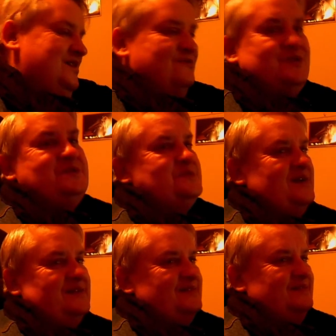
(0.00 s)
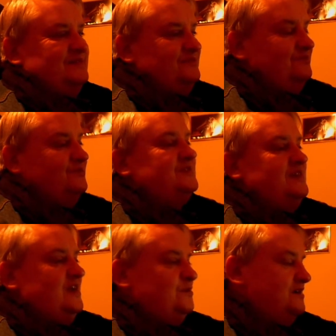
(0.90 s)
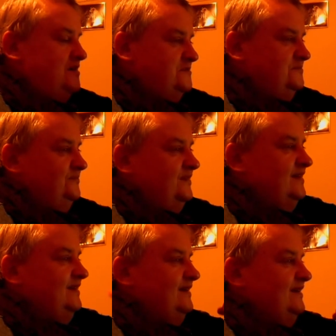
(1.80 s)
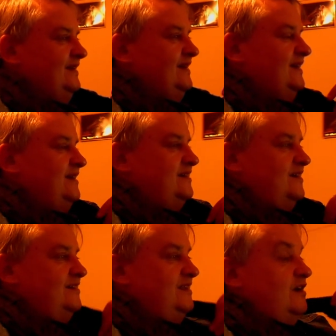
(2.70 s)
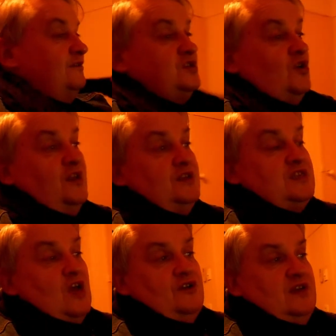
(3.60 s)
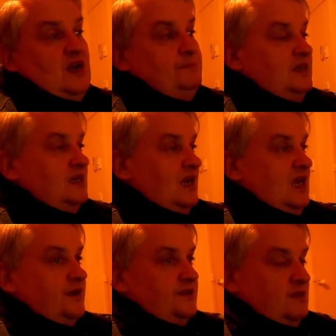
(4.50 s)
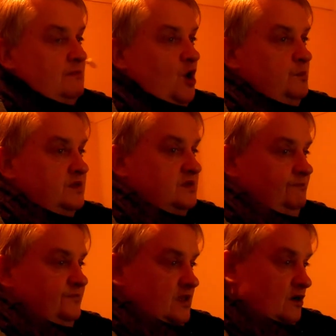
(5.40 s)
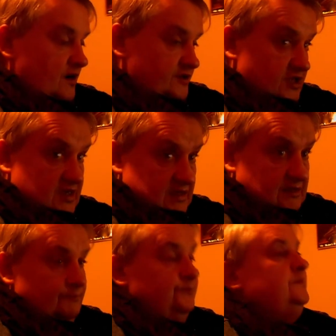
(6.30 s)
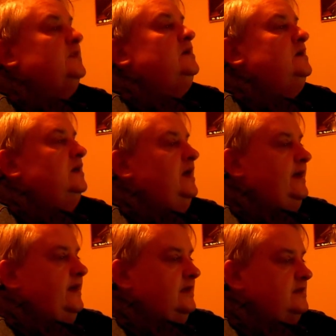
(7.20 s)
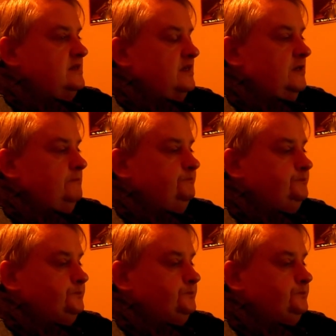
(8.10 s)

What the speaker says: What do you reckon? We'll see how we go. Okay, now it's only up in the cloud at the moment, the idea, and I'm